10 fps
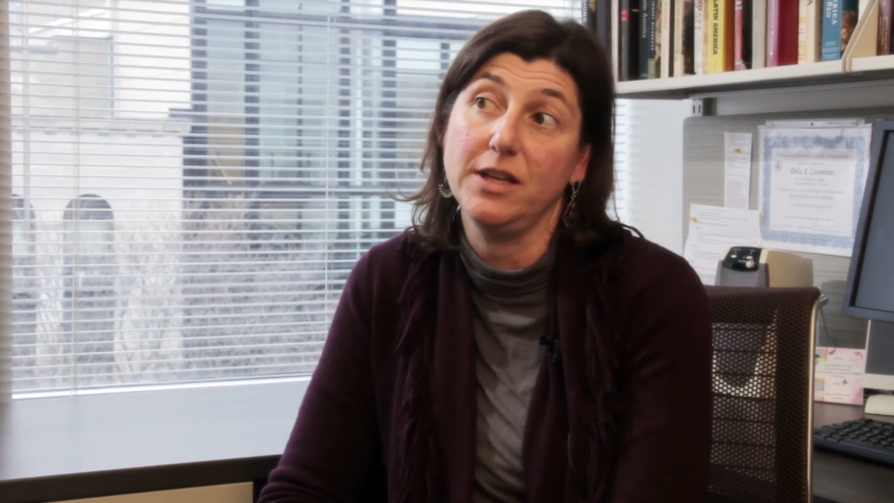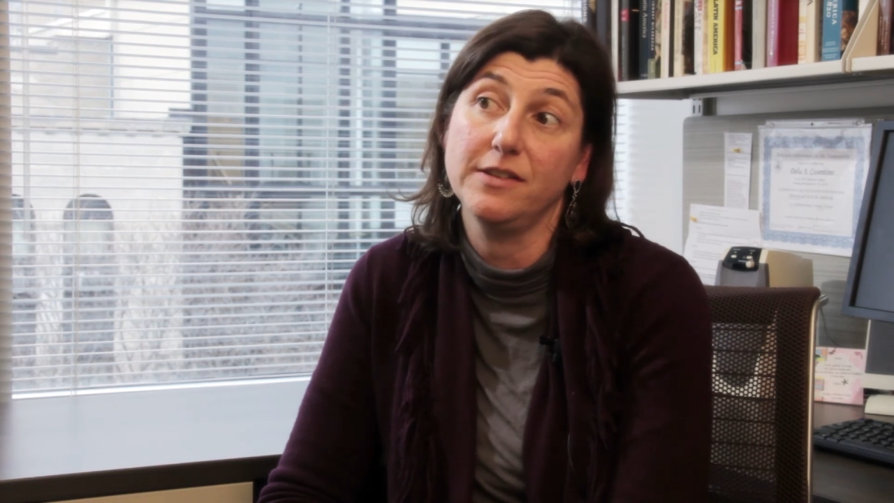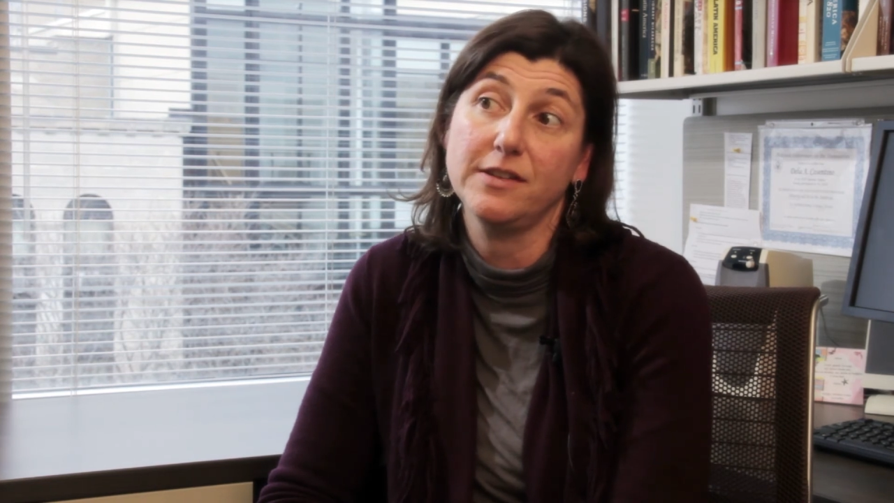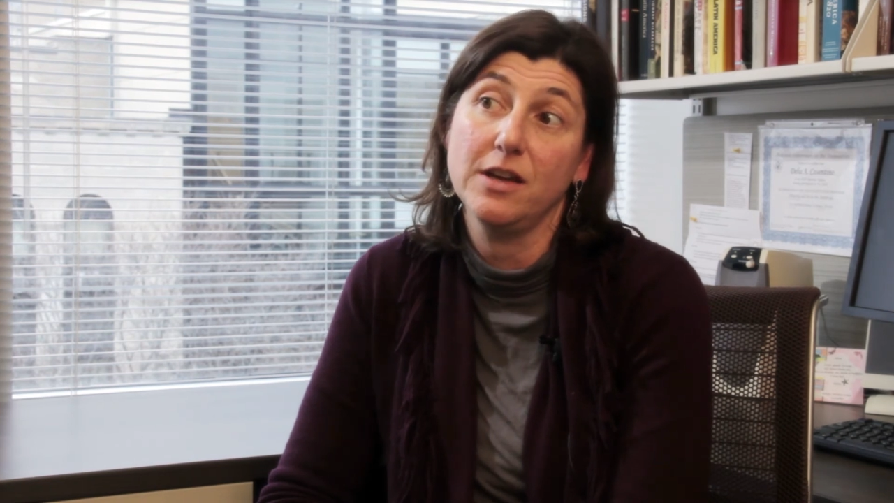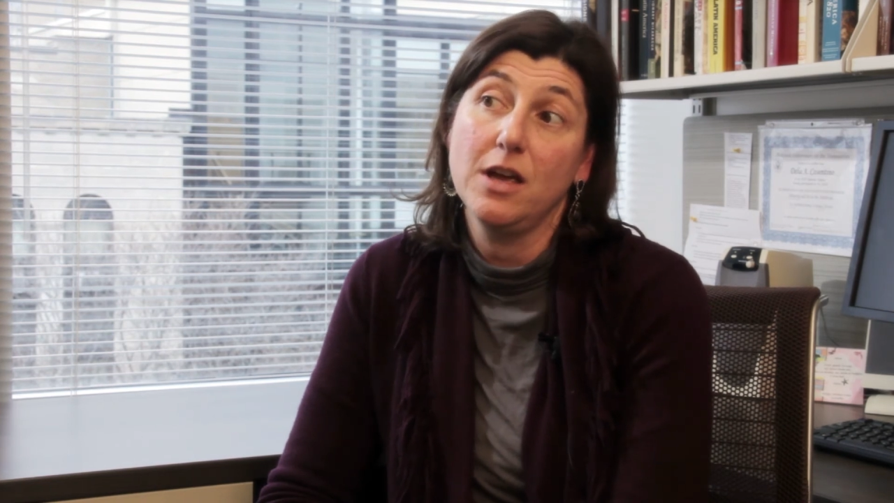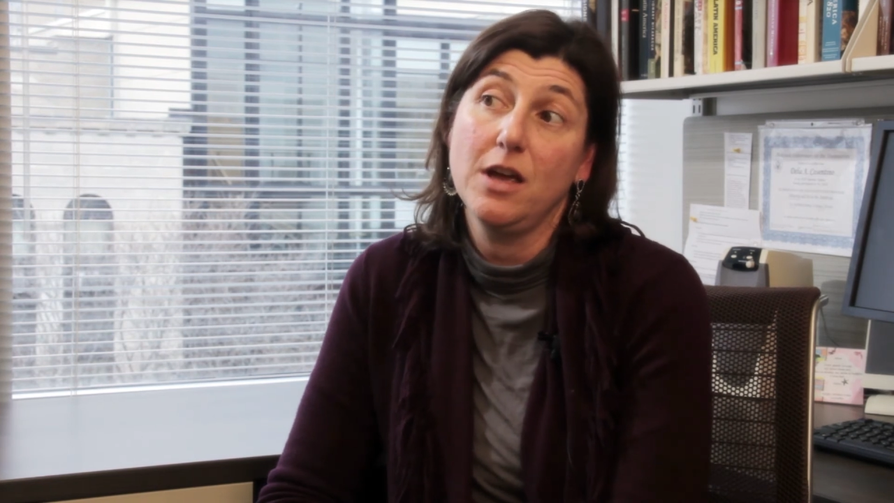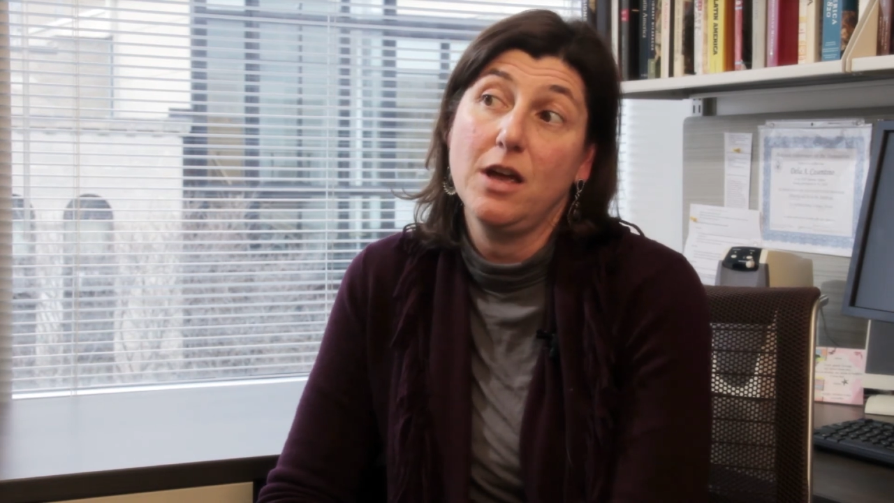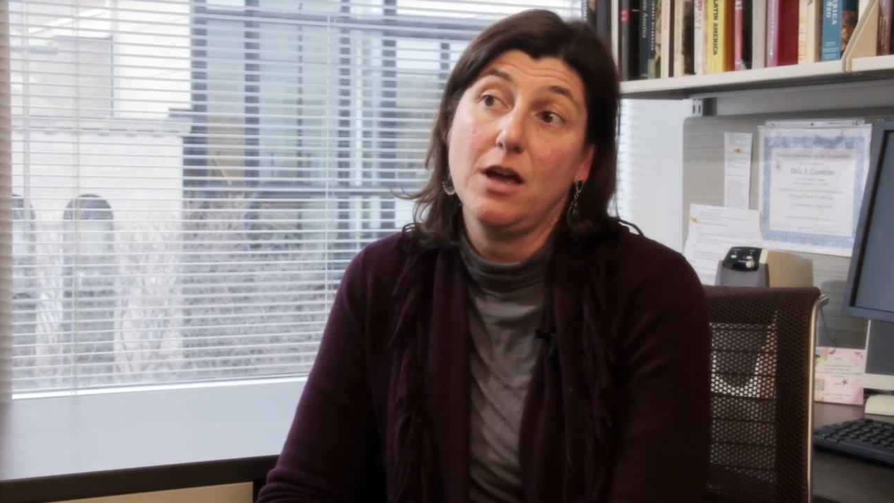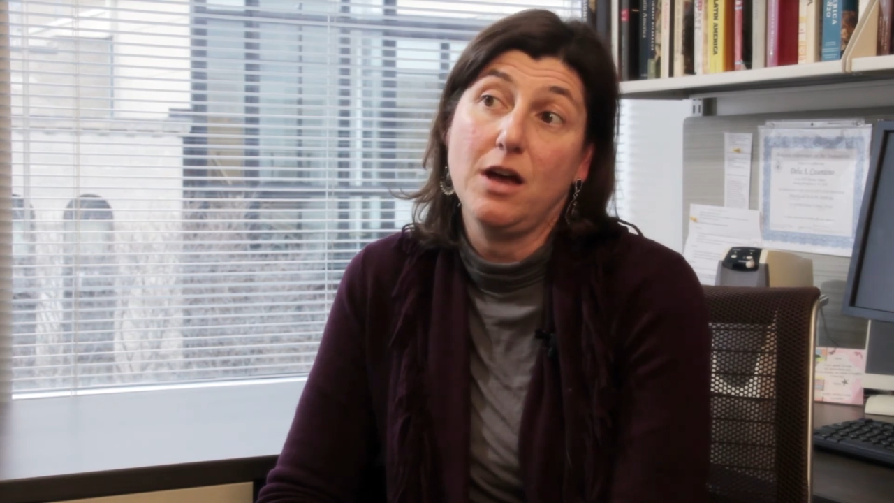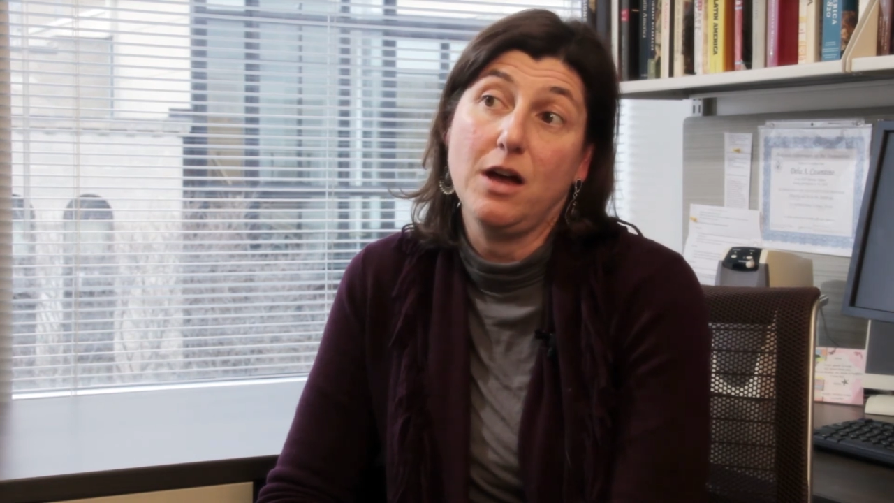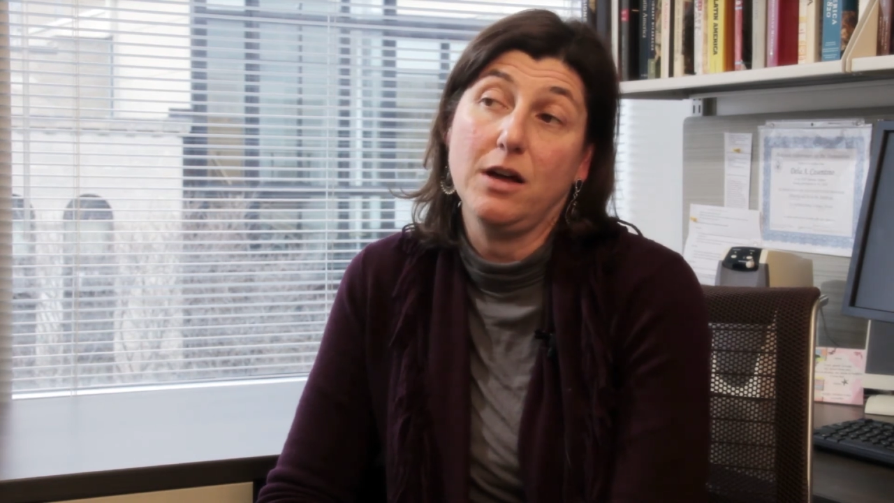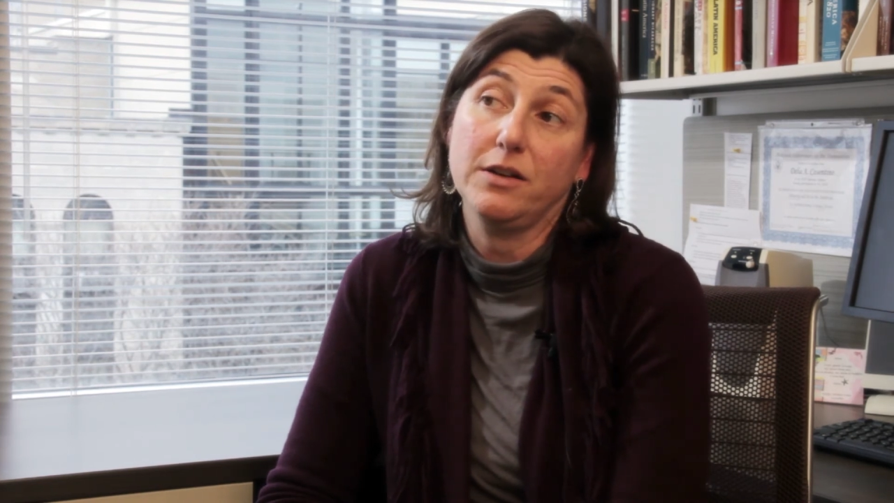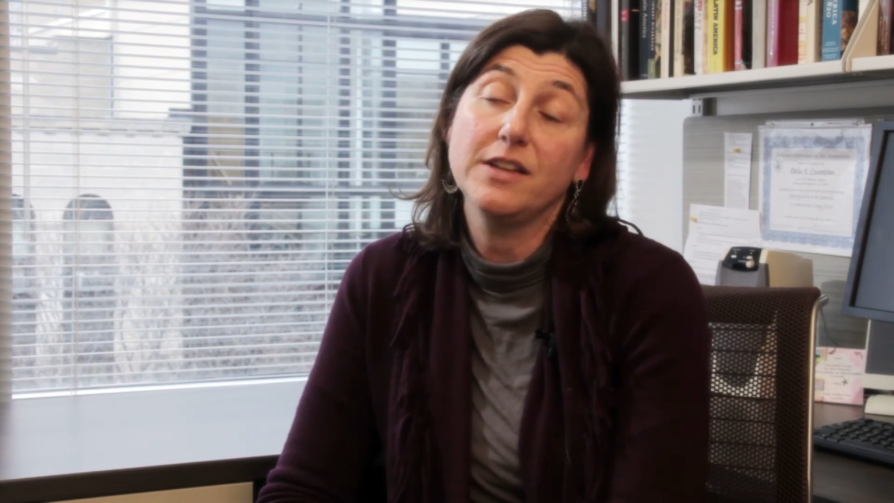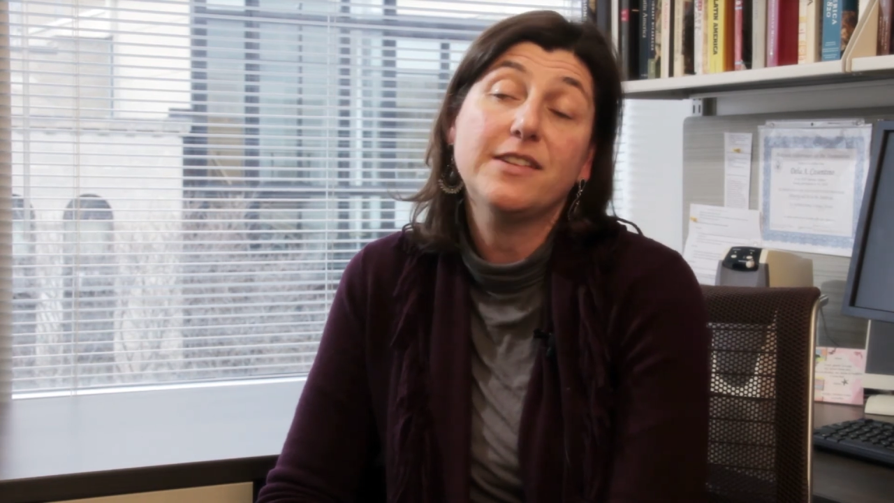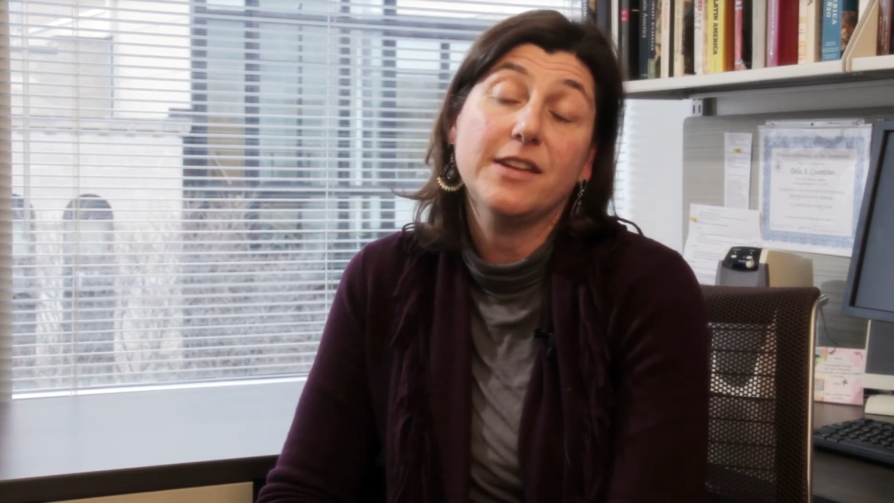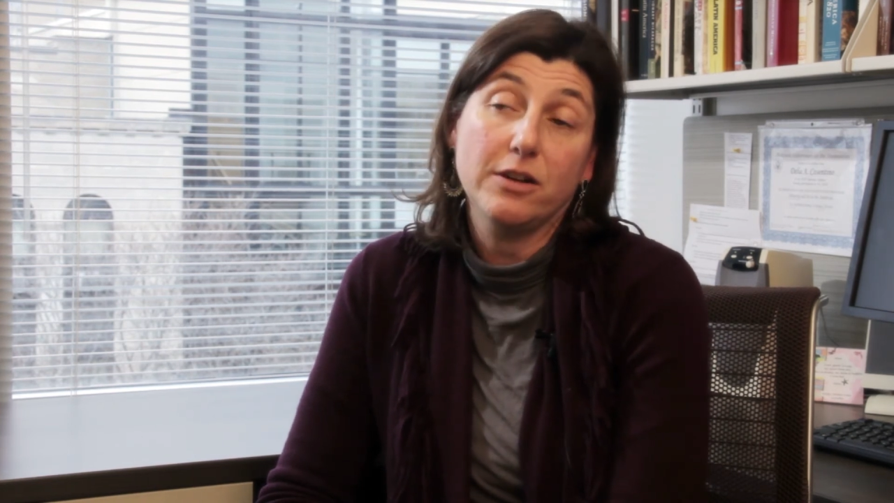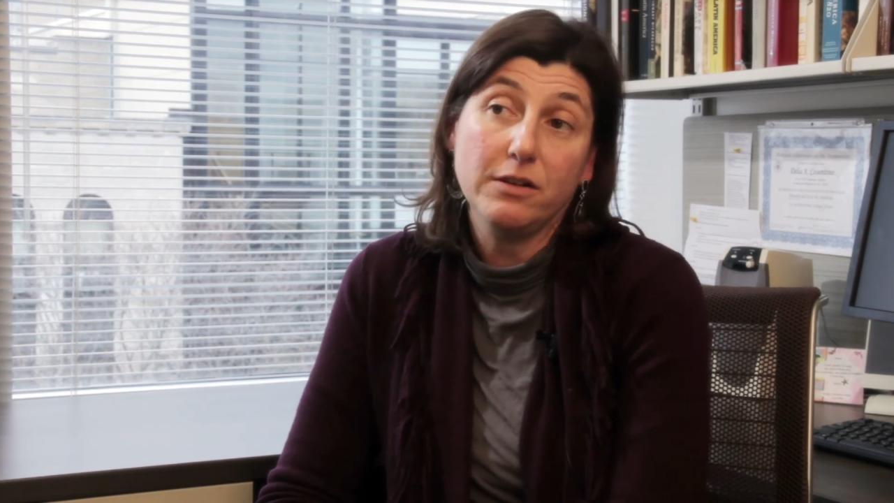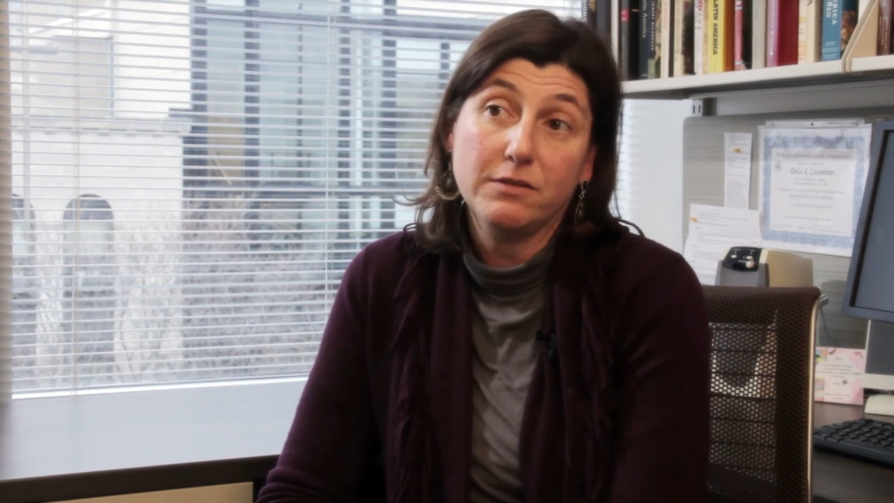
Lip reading: least consider.